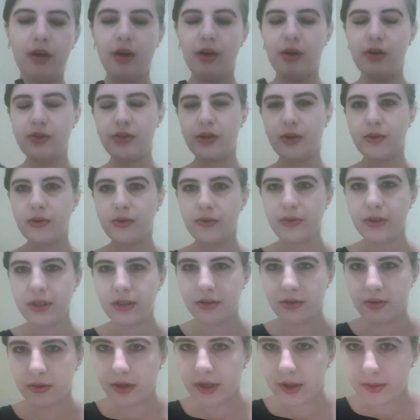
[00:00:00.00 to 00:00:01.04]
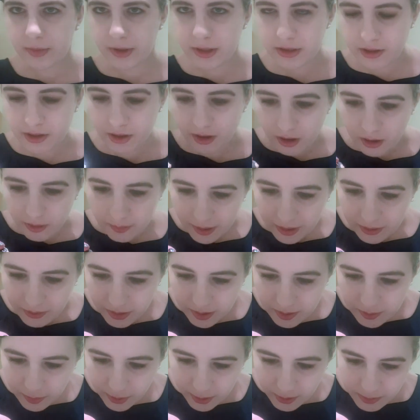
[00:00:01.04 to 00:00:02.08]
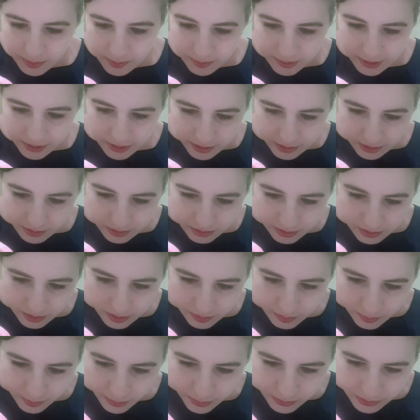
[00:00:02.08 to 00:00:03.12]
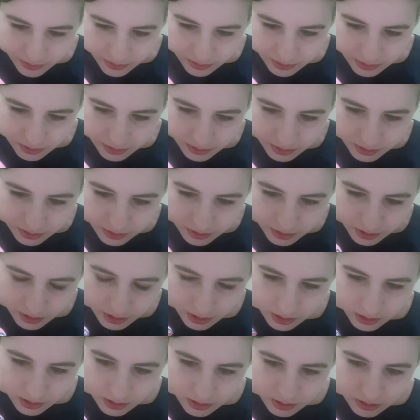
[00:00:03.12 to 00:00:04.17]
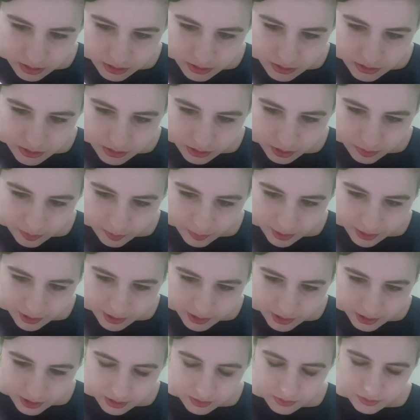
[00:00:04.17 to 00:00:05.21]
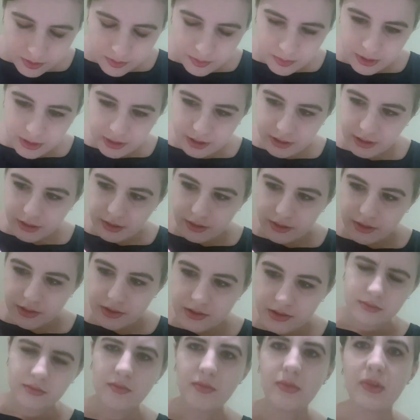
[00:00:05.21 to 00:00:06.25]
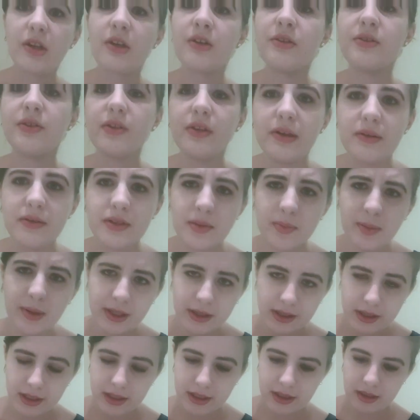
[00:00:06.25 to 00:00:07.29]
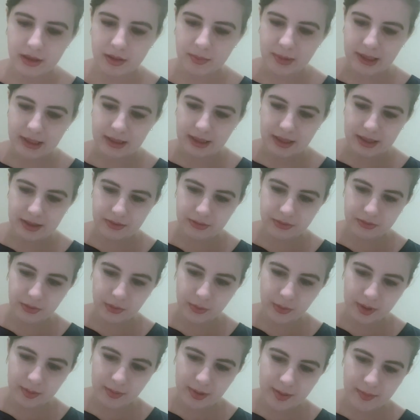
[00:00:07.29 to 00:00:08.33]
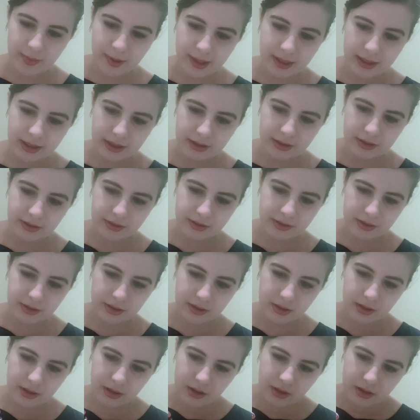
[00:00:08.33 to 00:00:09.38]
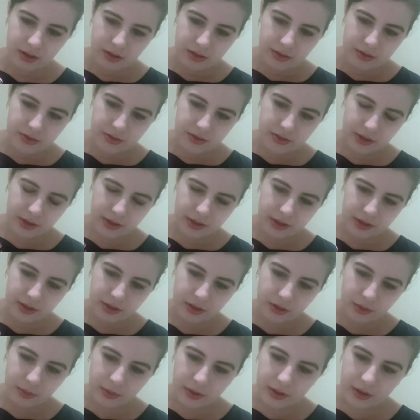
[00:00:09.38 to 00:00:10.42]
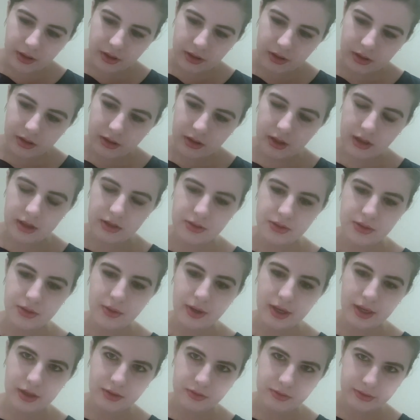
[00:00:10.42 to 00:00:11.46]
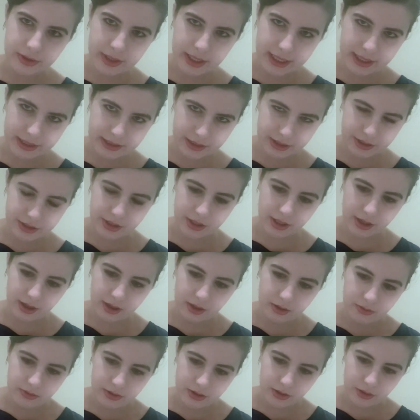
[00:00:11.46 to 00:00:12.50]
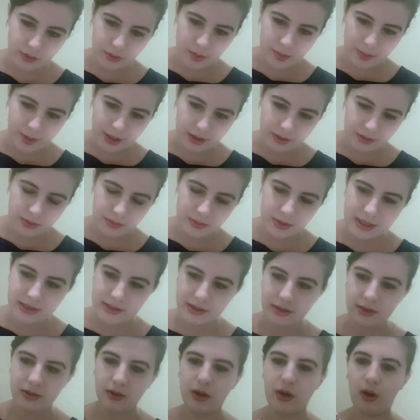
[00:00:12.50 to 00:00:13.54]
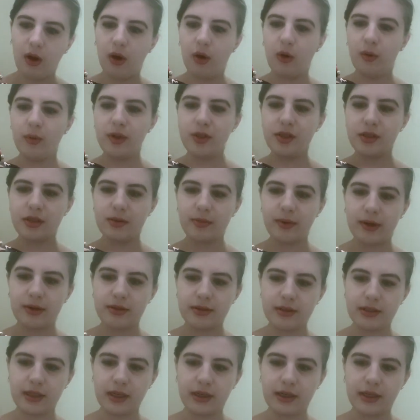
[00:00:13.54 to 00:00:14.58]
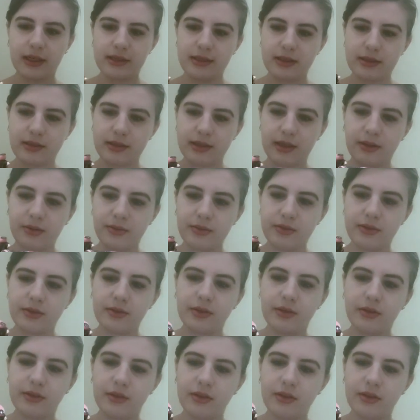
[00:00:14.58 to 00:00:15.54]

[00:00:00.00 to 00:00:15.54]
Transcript: So the first story I'm gonna talk about, and probably the most traumatic, if I'm being honest. So there was a period in my life where my body started going into anaphylactic shock for no apparent reason, which is about as scary as it sounds.